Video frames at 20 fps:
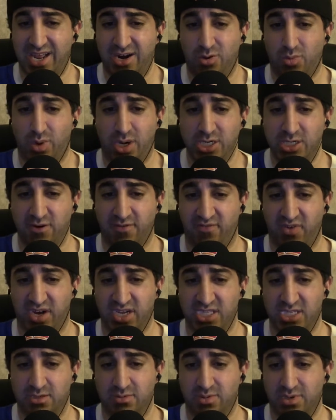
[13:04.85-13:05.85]
I don't want your
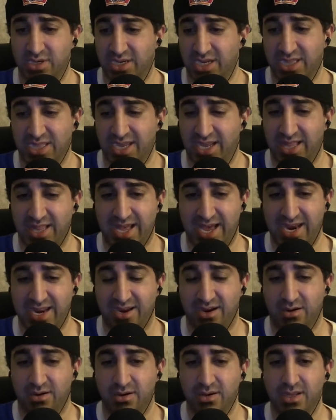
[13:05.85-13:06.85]
fucking support. Get the hell out of
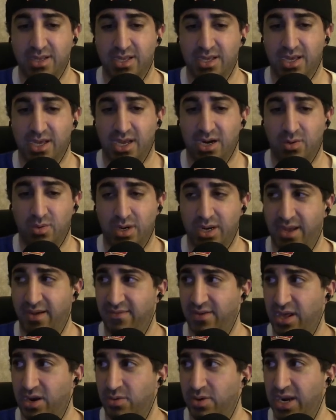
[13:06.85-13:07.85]
here. I don't want to
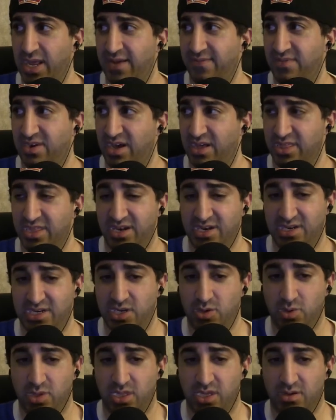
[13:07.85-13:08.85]
have, I don't want to have nothing to
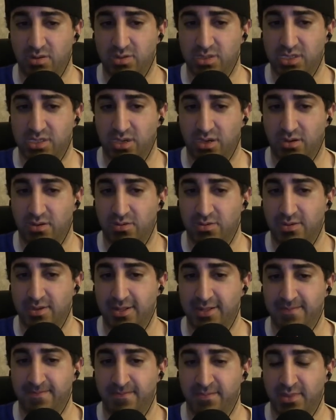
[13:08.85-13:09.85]
do with you. So
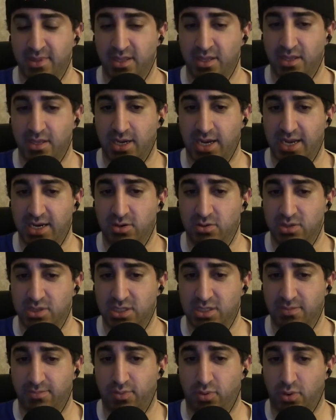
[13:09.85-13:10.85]
I don't
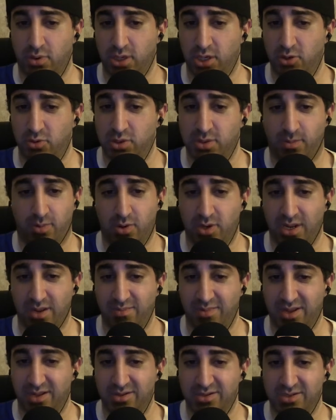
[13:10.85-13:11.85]
support you
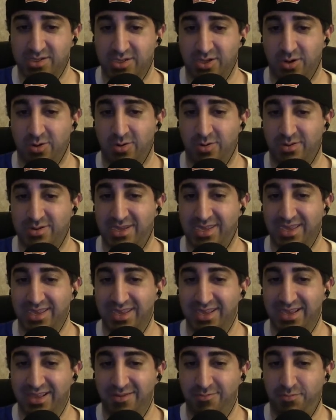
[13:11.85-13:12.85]
supporting me. So
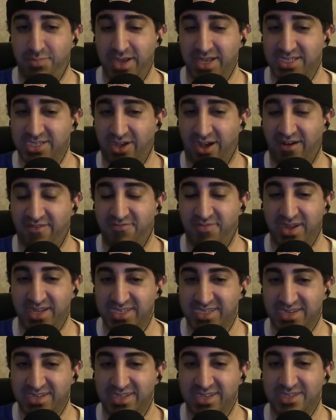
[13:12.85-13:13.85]
piss off,
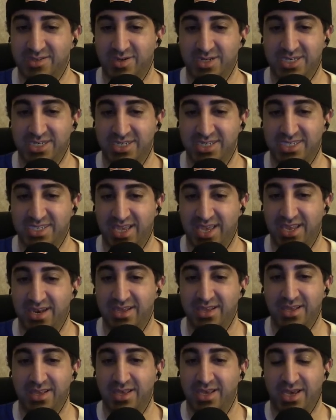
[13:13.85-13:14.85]
basically, is what she
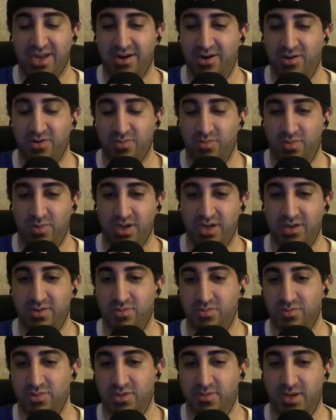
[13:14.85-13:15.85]
said. I don't know what
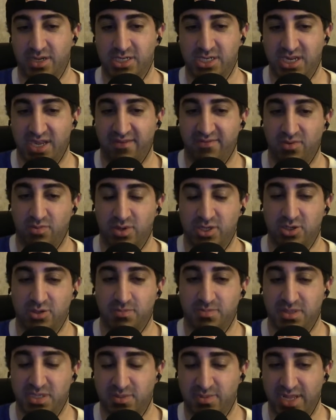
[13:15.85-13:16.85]
response she gave to
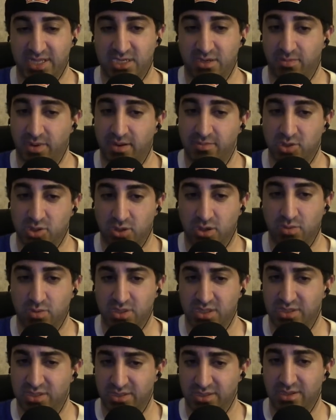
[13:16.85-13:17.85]
Richard Spencer, but I'm sure it
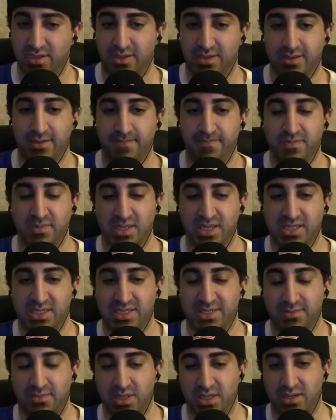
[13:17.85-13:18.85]
was
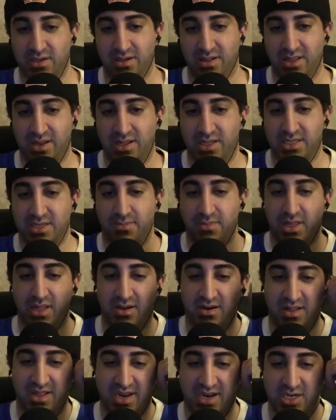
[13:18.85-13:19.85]
similarly,
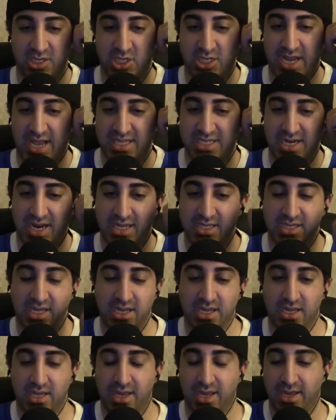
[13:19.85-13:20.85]
similarly
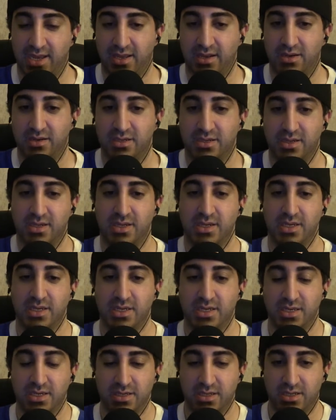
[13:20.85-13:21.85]
chastising and,
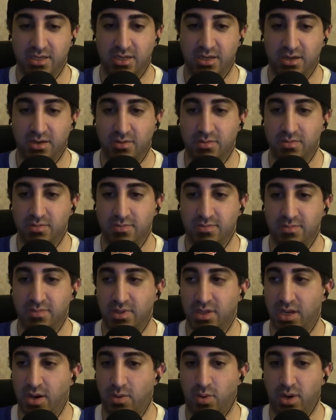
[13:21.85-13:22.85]
you know,
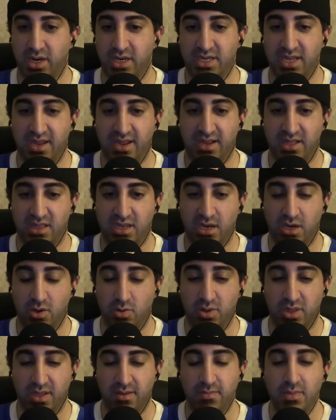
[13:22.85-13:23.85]
not wanting to anything to
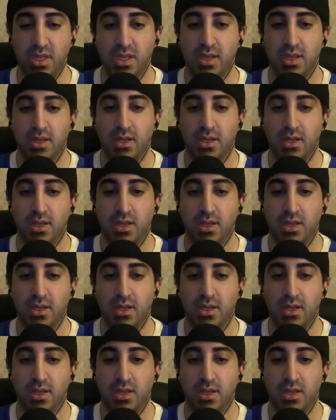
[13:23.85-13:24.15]
do with him.